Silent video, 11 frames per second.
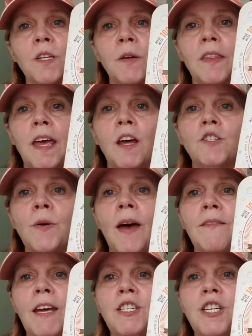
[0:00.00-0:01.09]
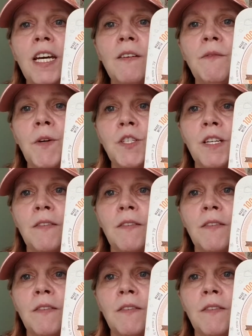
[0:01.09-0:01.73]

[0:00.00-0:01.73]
Now, they also have a chicken version